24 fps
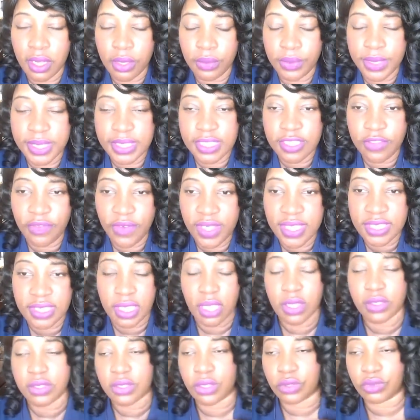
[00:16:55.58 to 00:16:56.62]
what's his face
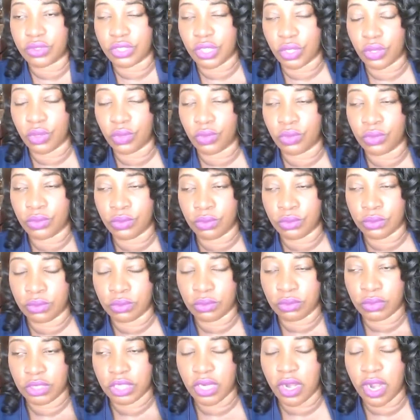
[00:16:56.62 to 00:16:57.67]
also told
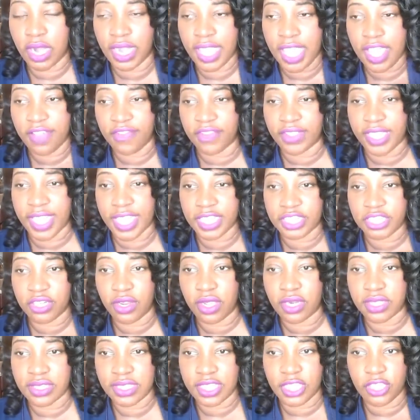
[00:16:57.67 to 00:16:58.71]
Charlie, I forgot.
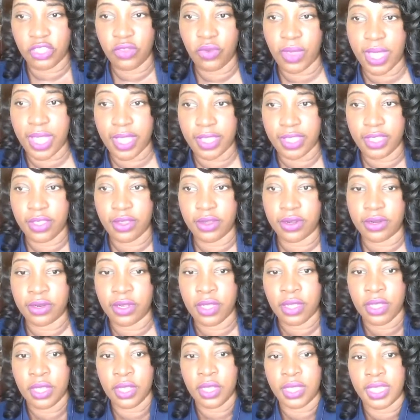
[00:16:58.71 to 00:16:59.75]
Charlie said, you out here
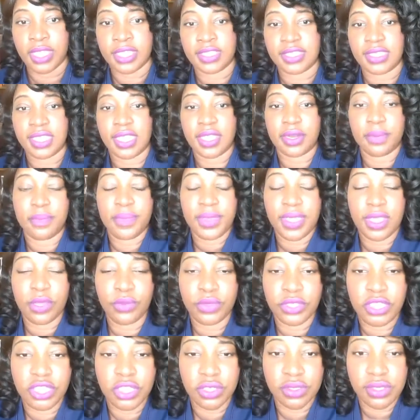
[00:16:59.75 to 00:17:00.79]
instead of being
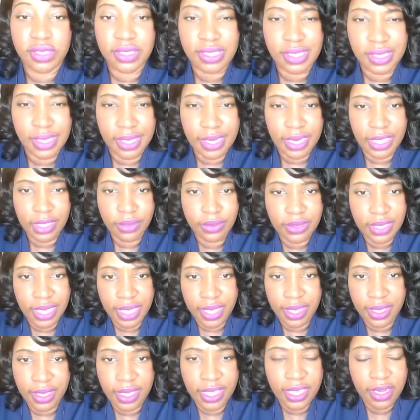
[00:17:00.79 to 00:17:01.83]
with your son. He was
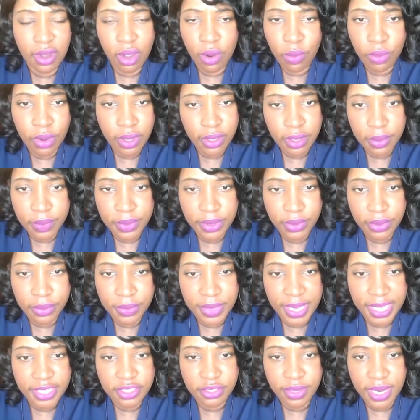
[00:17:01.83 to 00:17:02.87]
like, he don't want to be with
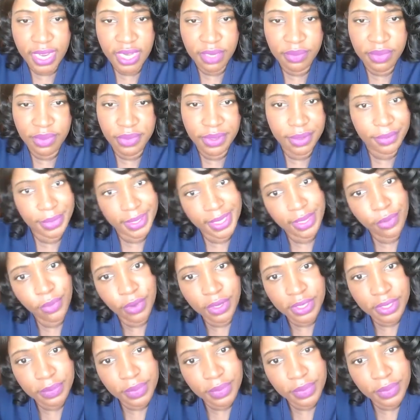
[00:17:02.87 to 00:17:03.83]
me. I tried to be with him, but he wanted to